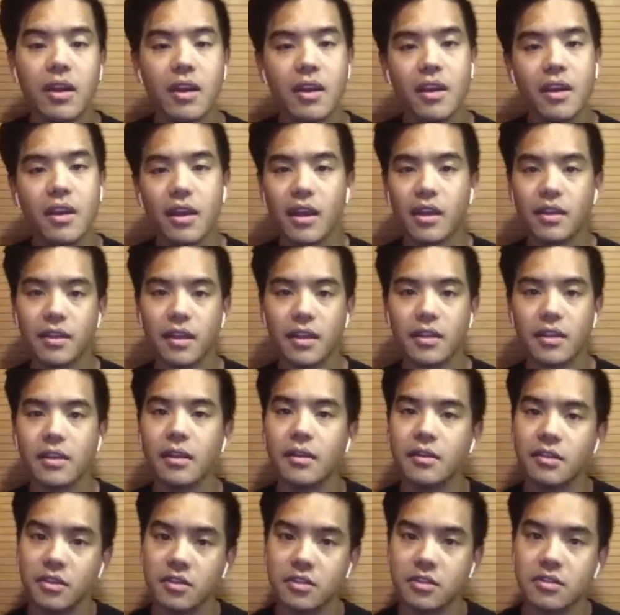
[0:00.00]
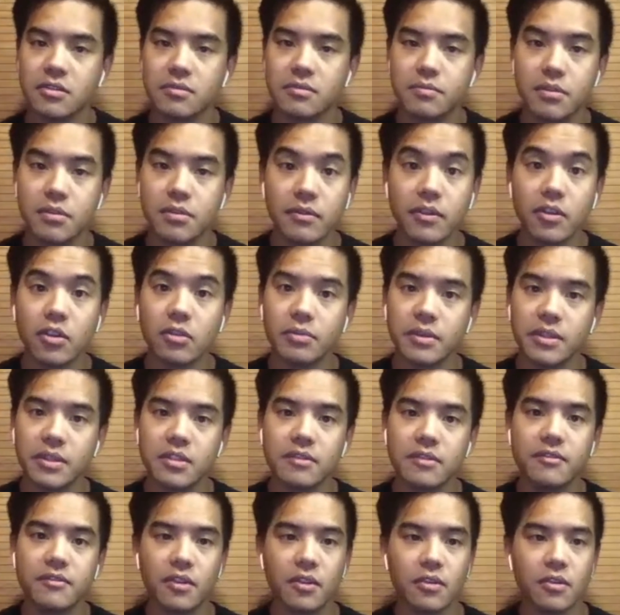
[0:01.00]
Right. And that, that does just prove a little bit
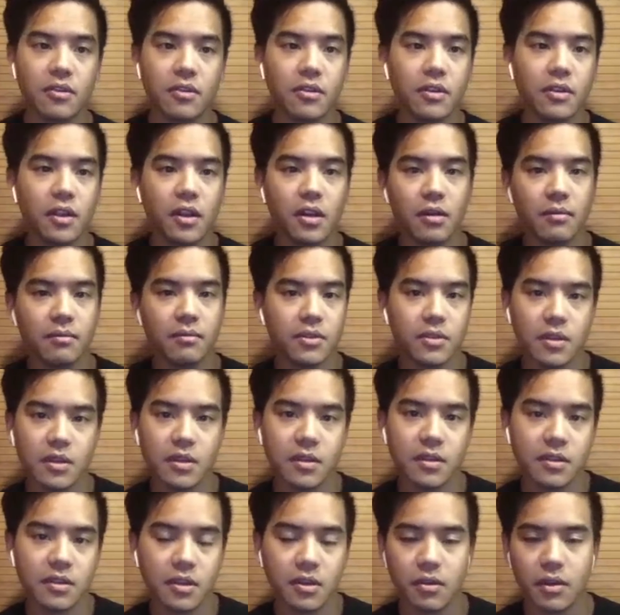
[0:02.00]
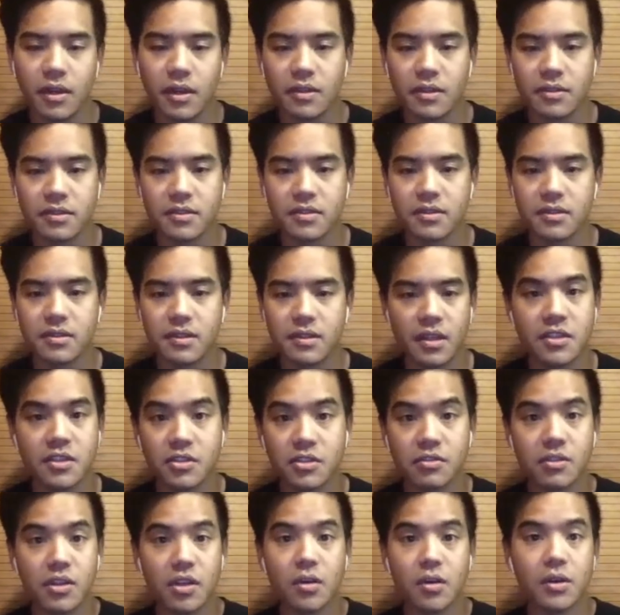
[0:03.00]
difficult. Um, and, you know, as, as
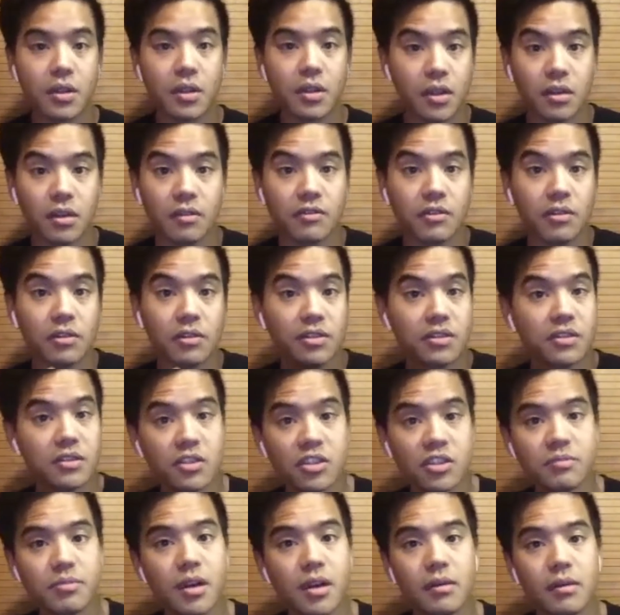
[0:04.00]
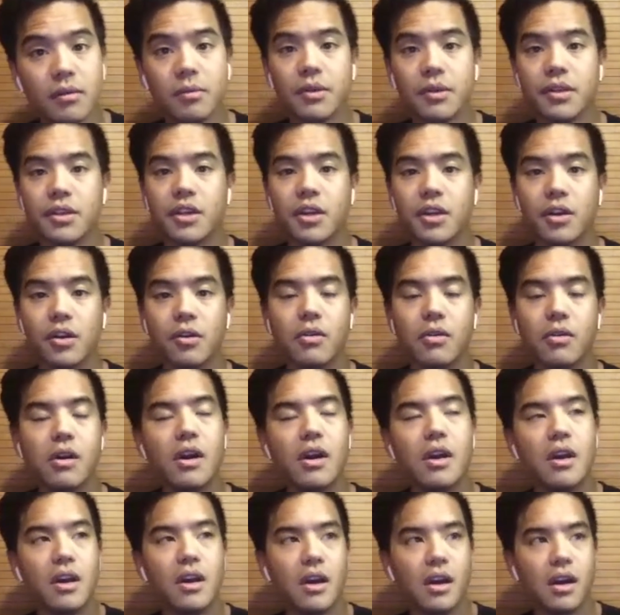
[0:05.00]
you know, and a lot of your listeners probably know,
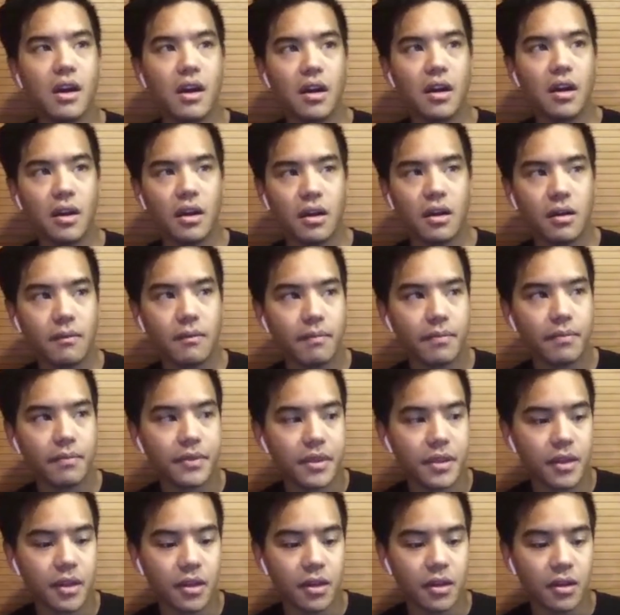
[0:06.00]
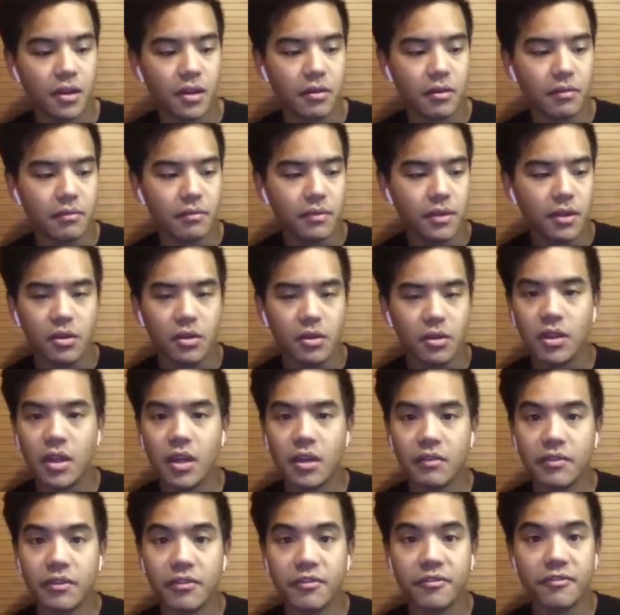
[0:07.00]
uh, the you know a lot
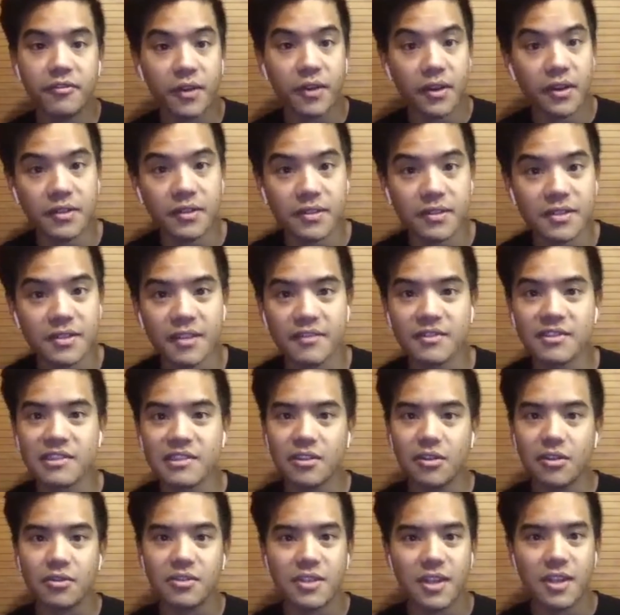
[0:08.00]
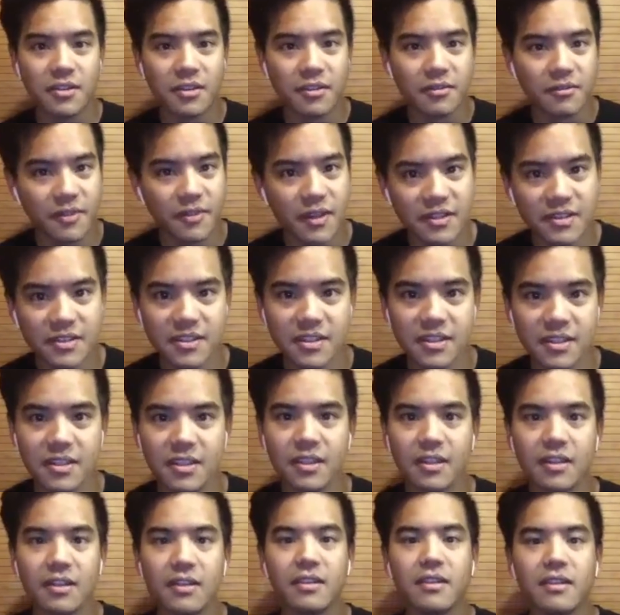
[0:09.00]
of the funds have slowed down
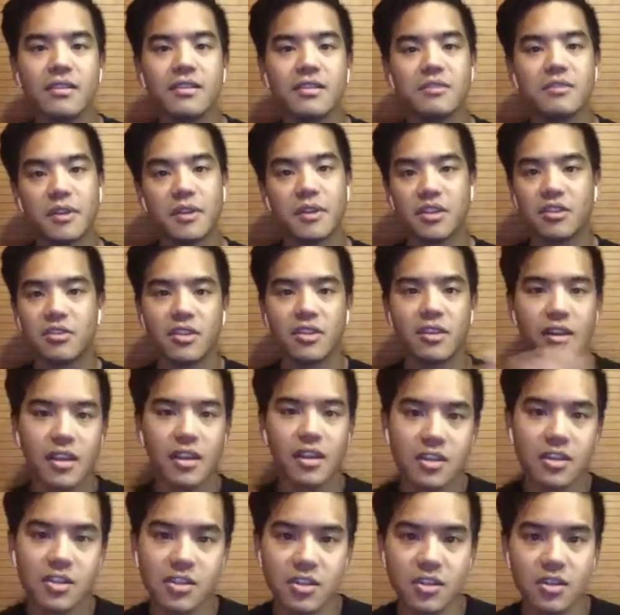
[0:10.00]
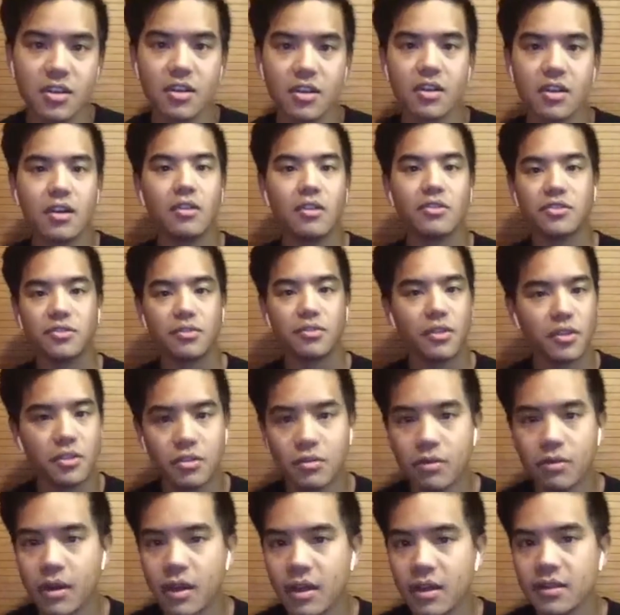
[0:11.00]
investing, especially in Asia, also in the
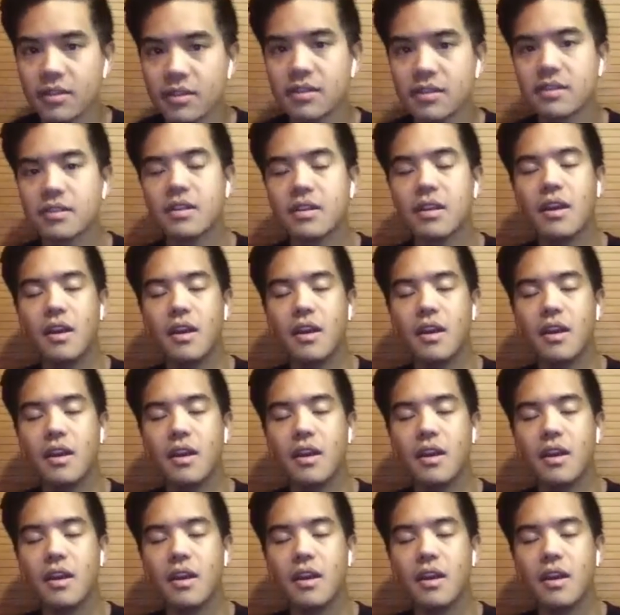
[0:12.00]
U.S.